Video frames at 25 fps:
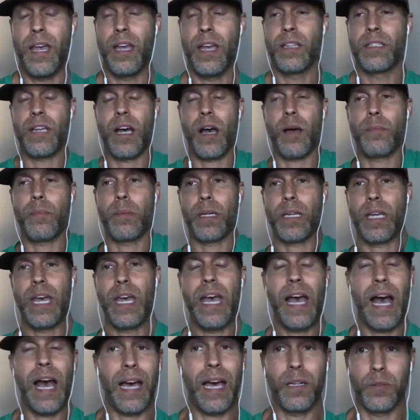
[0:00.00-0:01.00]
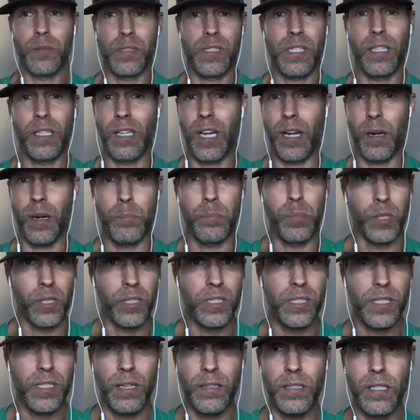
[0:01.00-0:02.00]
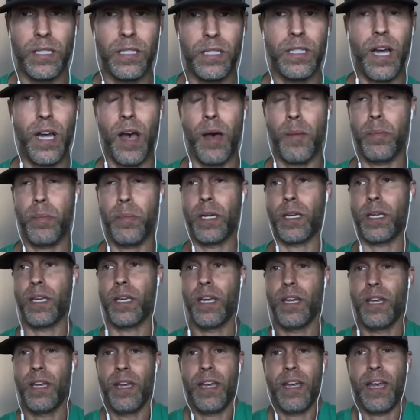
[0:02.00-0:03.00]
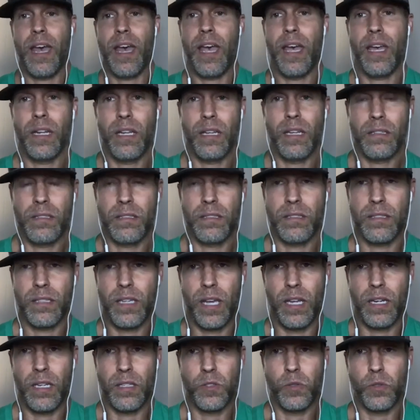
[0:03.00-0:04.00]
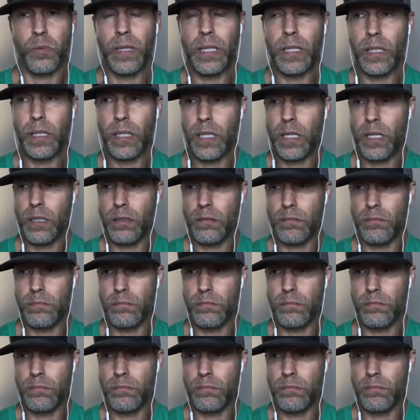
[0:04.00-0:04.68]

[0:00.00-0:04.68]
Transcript: Topic. I don't see a lot of books on this topic, and it's and it's really